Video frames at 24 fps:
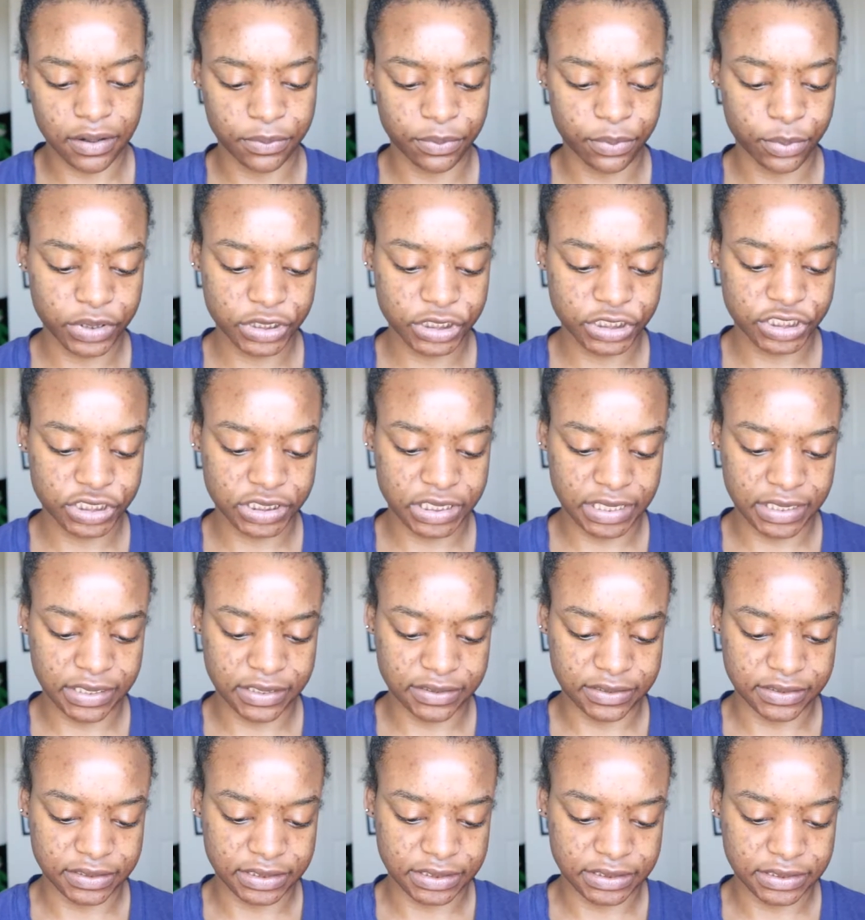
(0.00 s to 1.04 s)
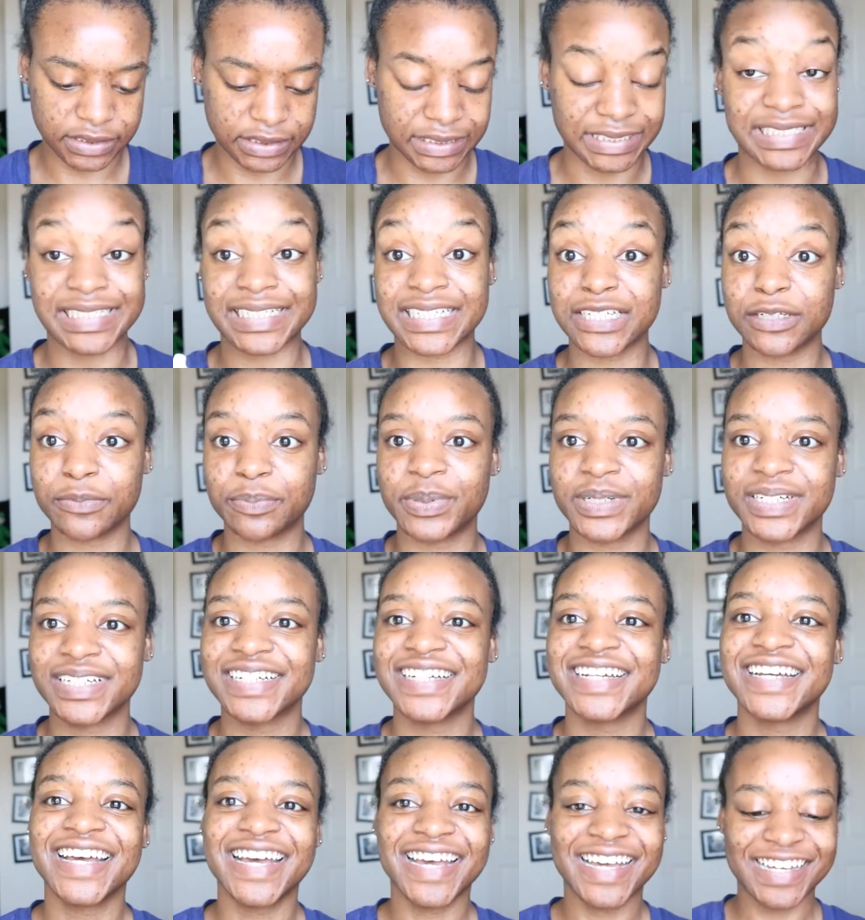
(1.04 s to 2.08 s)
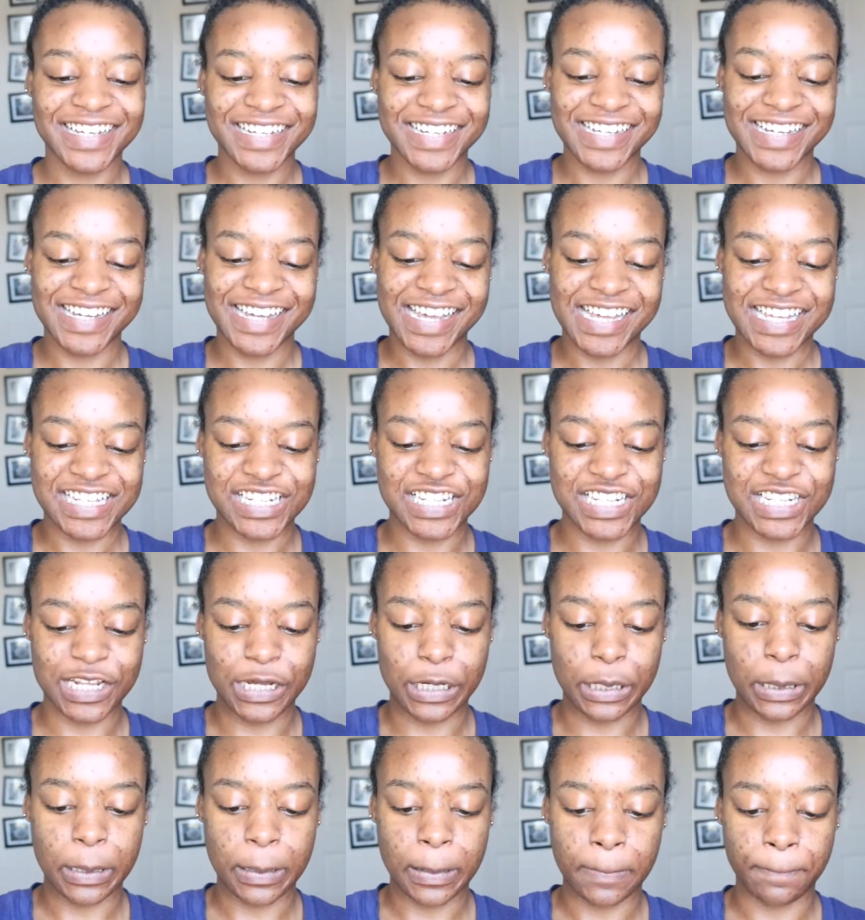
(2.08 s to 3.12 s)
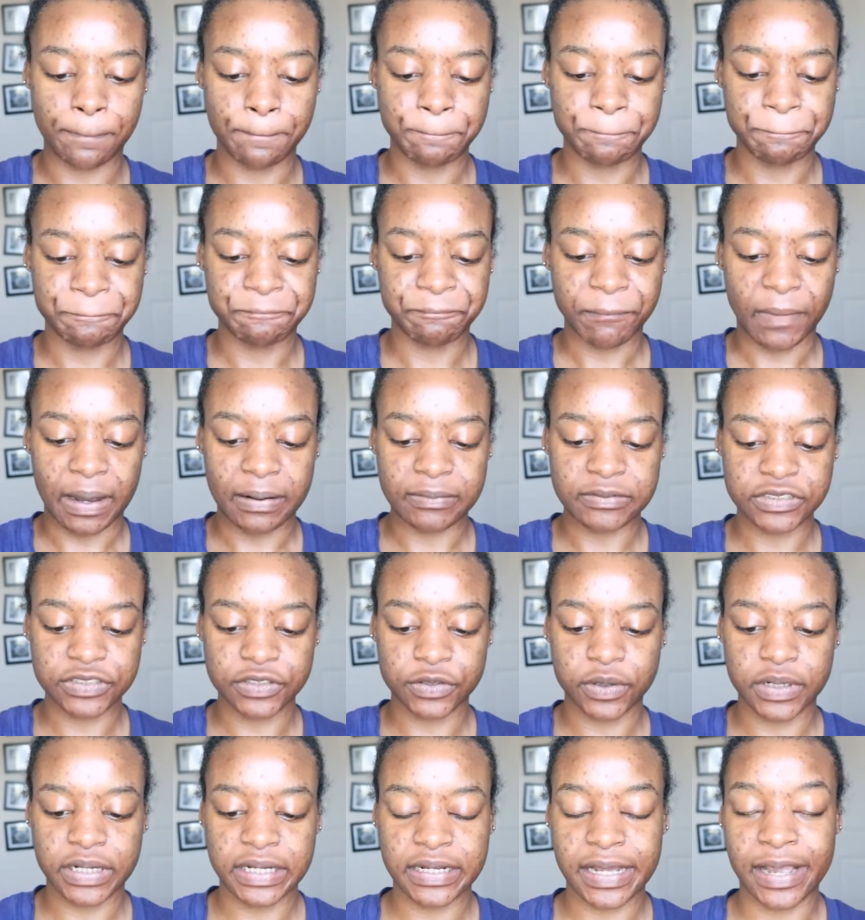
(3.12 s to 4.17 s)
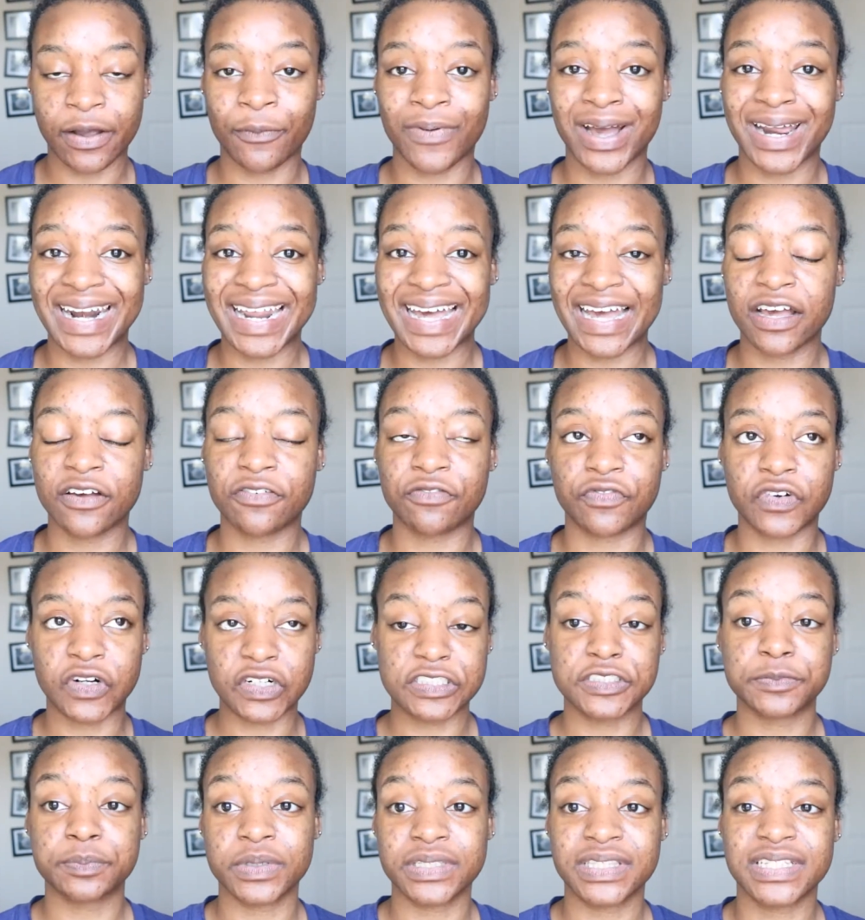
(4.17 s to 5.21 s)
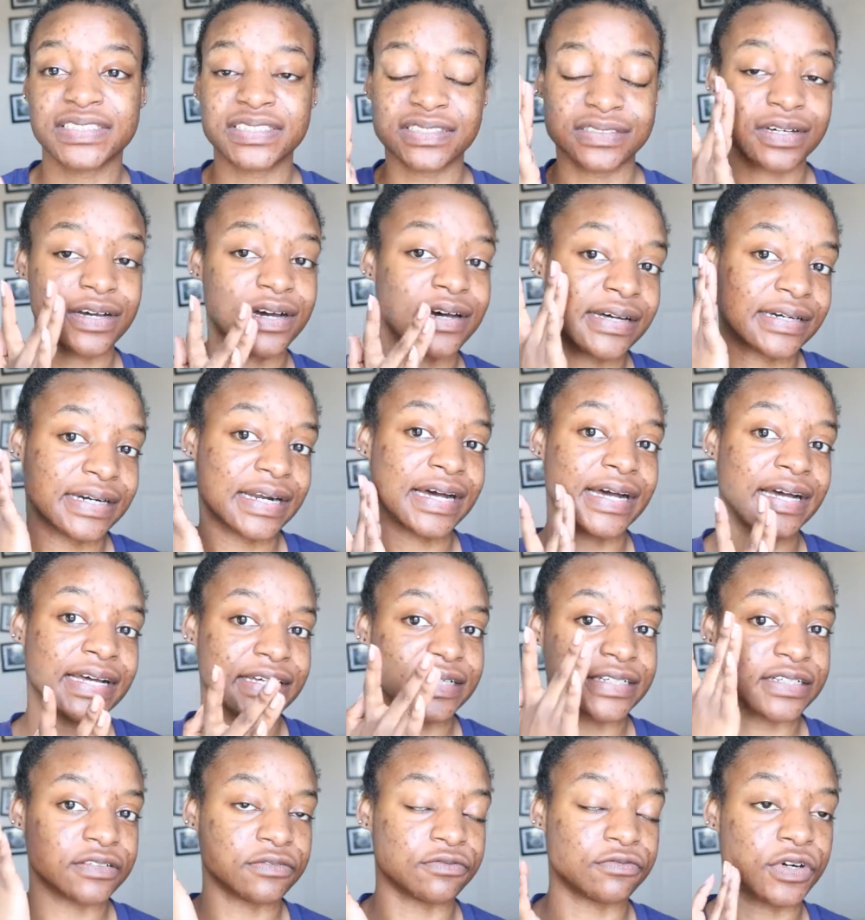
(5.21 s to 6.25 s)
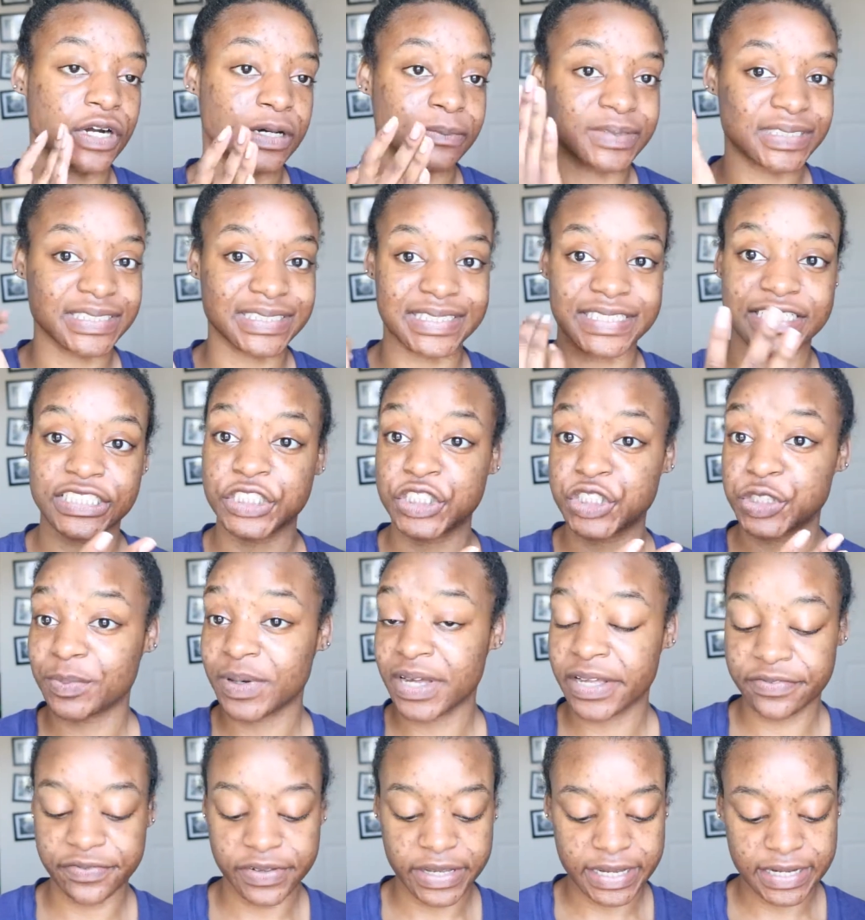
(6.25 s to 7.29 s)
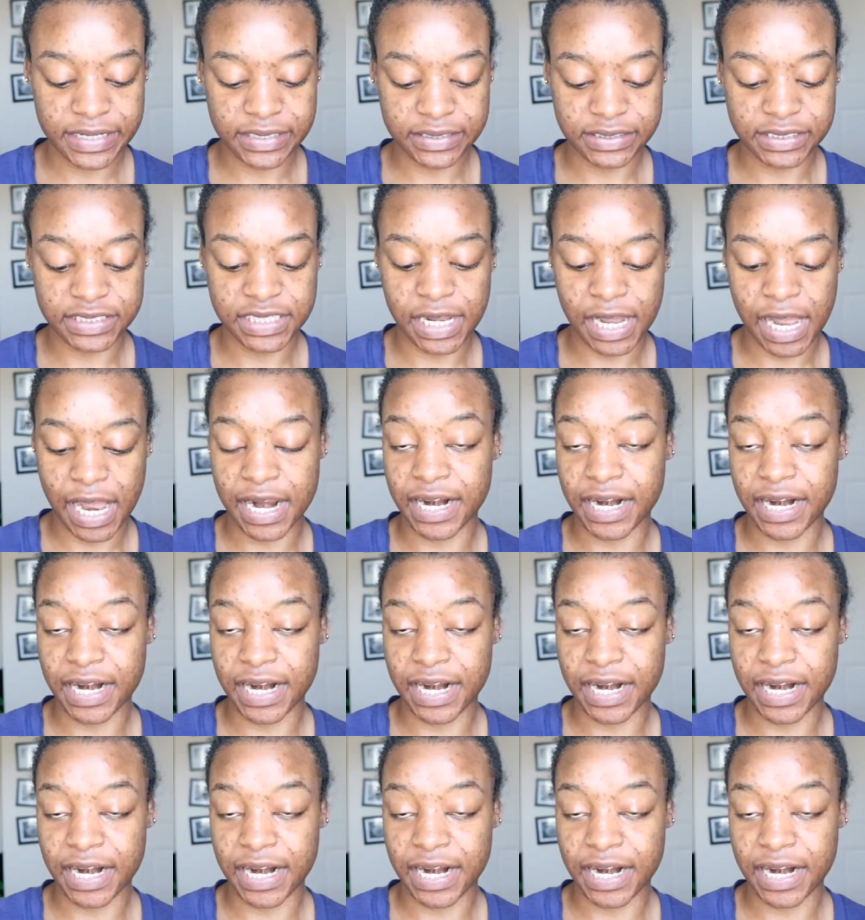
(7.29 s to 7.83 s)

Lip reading: what shade is this? Deep. So I'm just going, and when I first put this on, I rubbed it into my face.